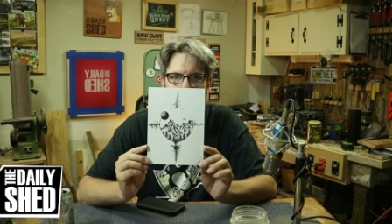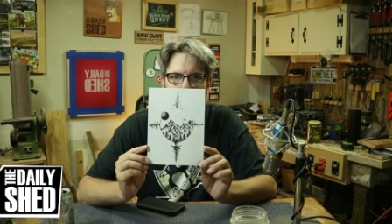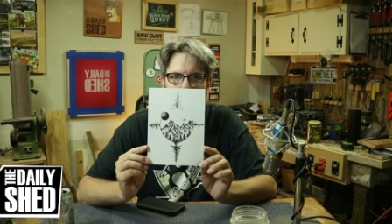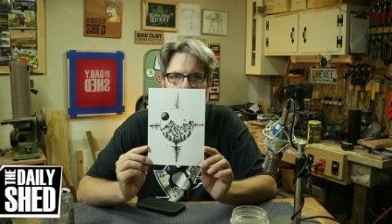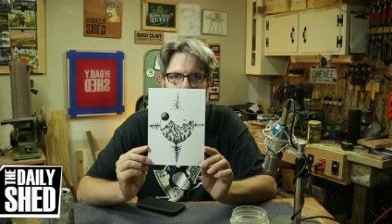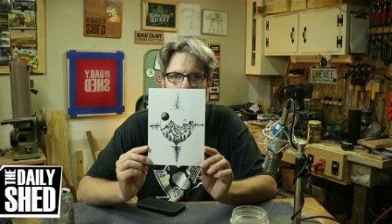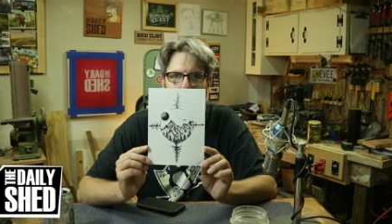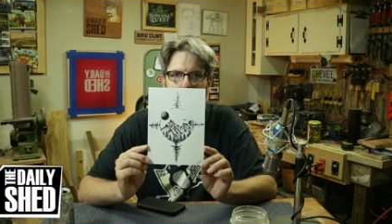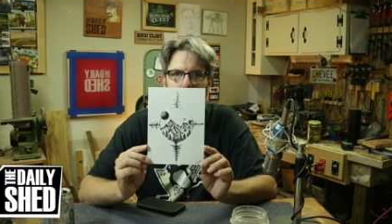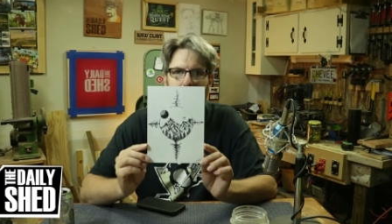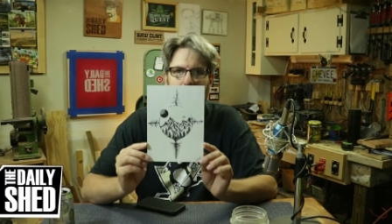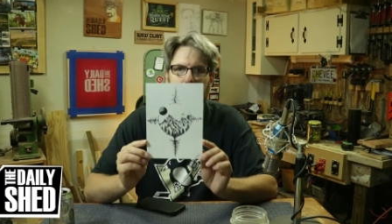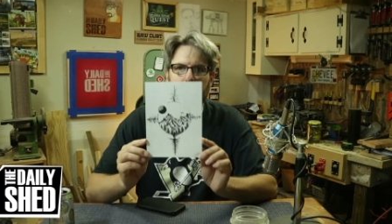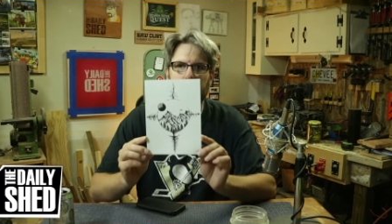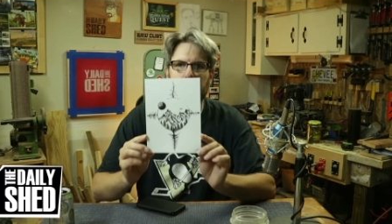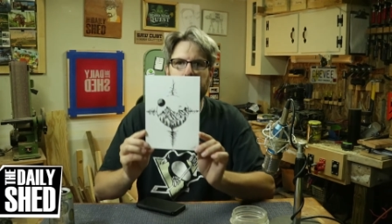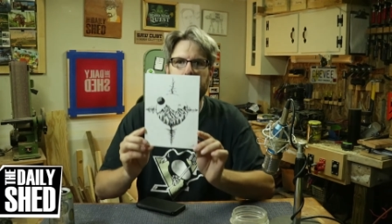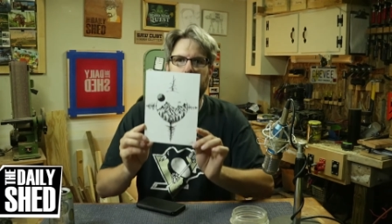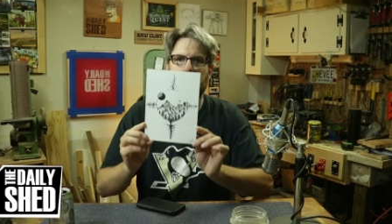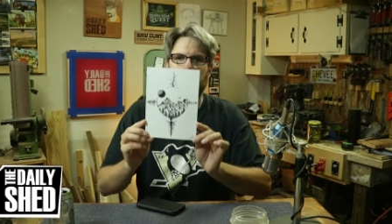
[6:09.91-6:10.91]
Um, I
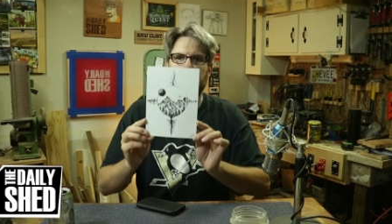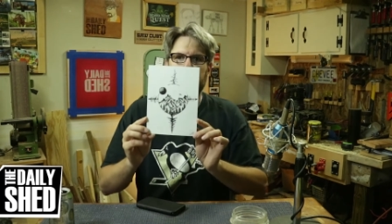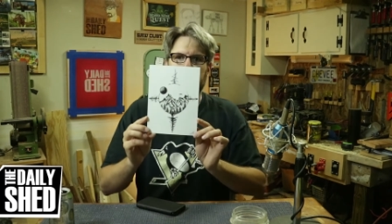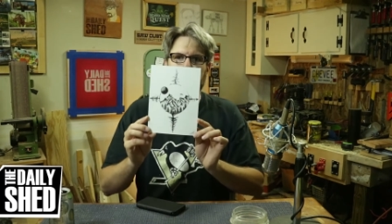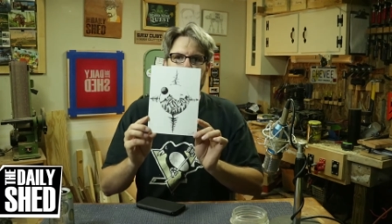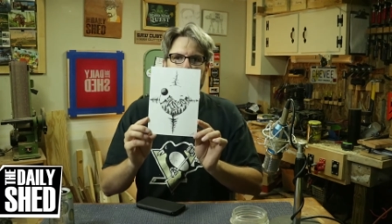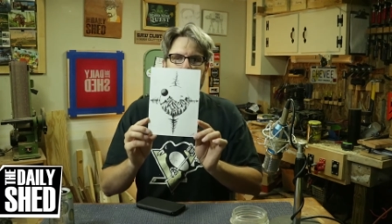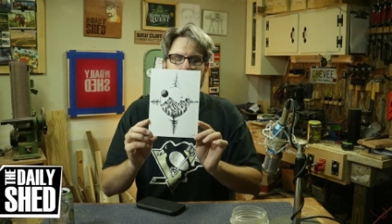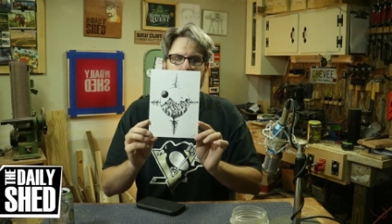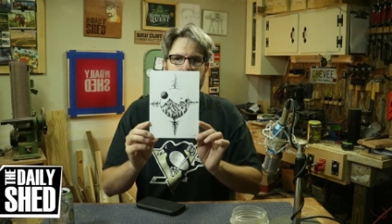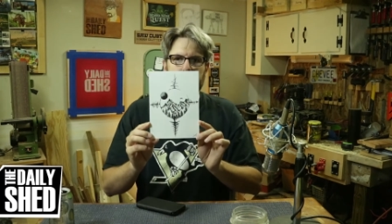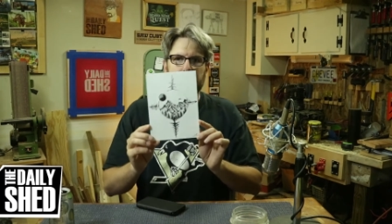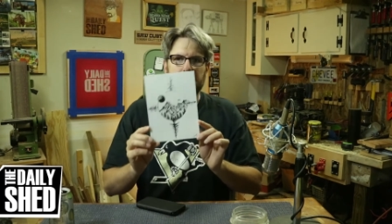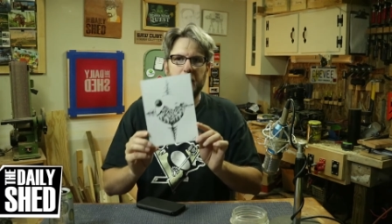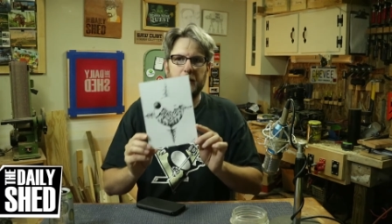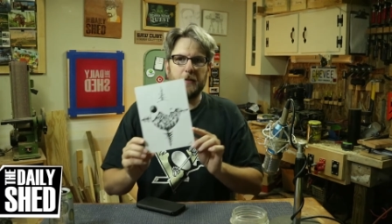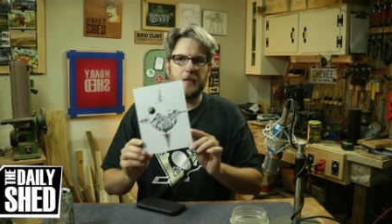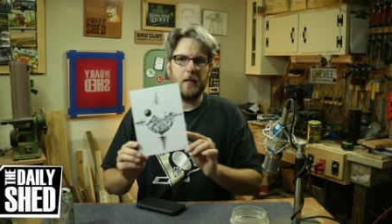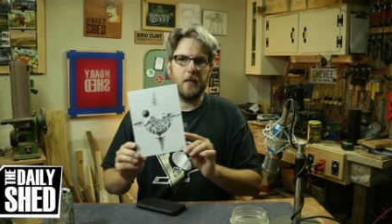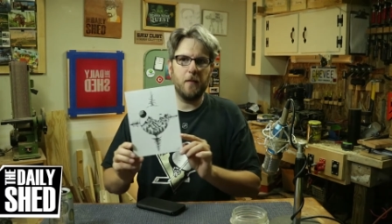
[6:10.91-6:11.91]
got her to autograph this.
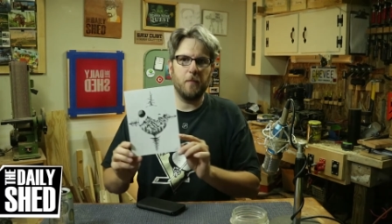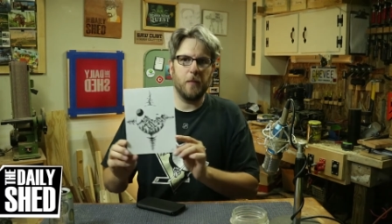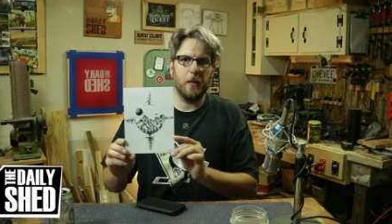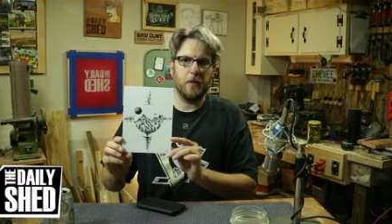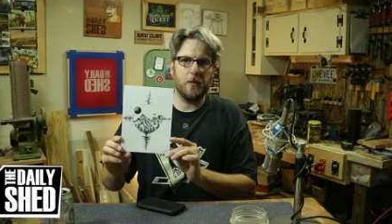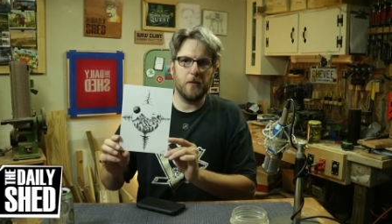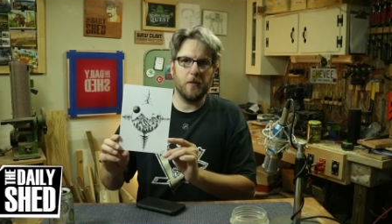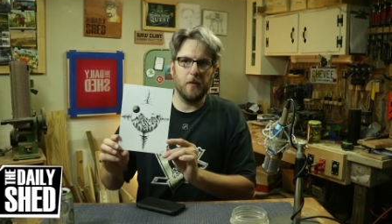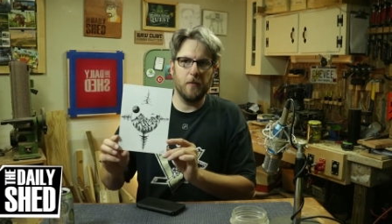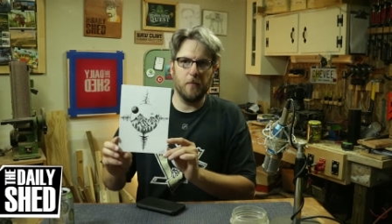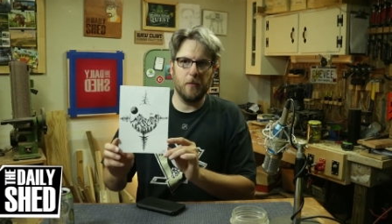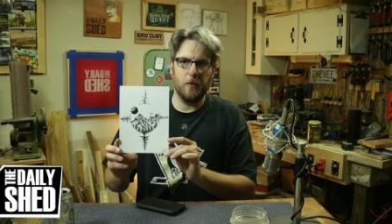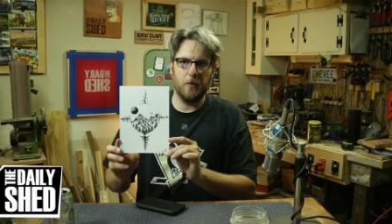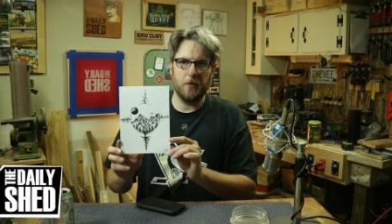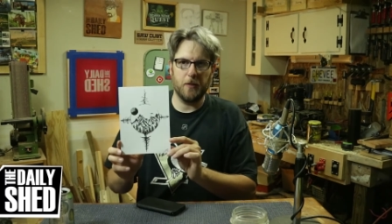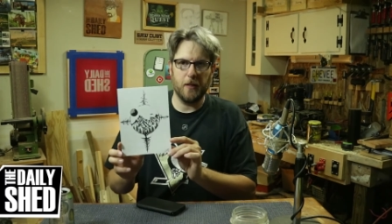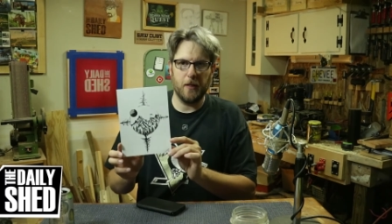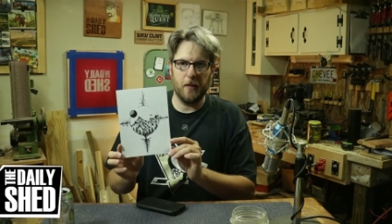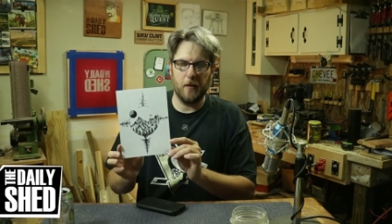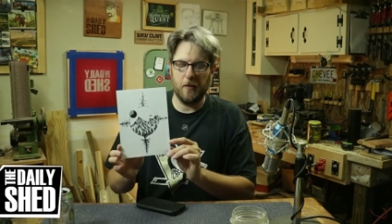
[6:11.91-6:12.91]
I'll take a picture and
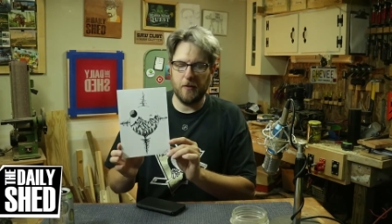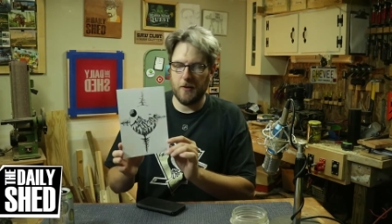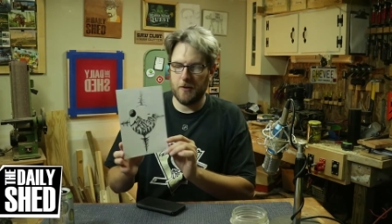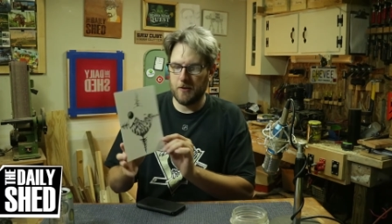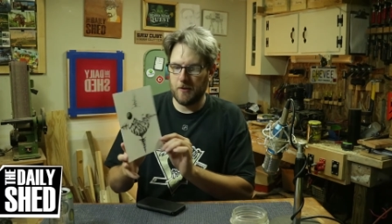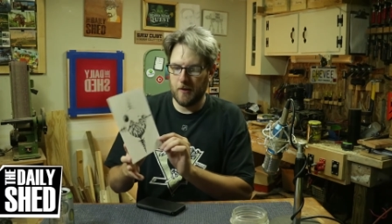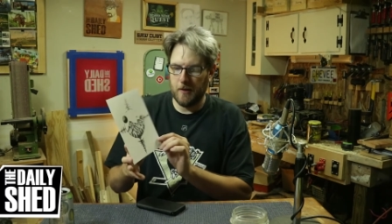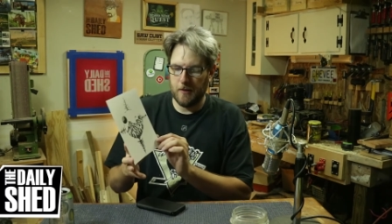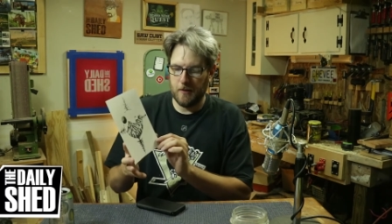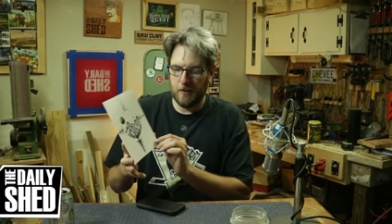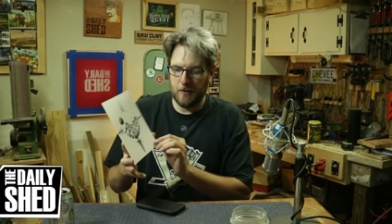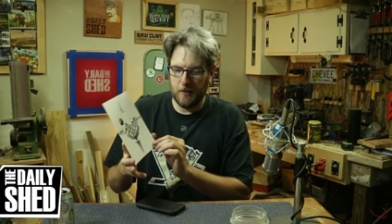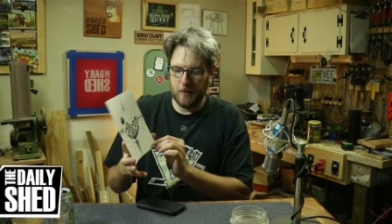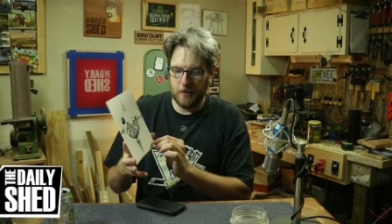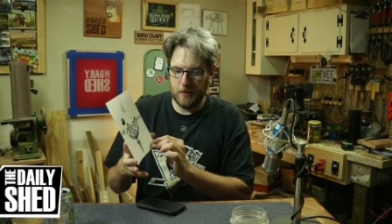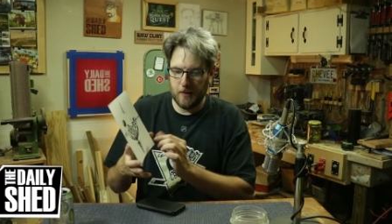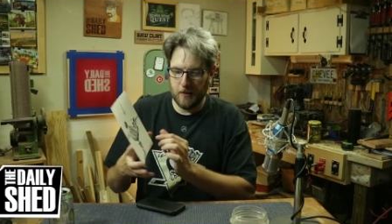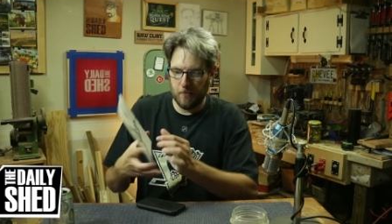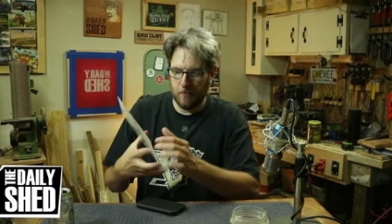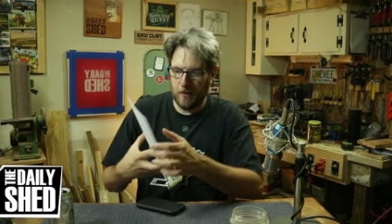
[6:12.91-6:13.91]
post it here on the screen so you
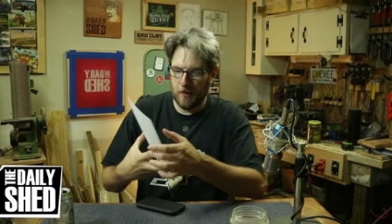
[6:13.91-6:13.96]
can see a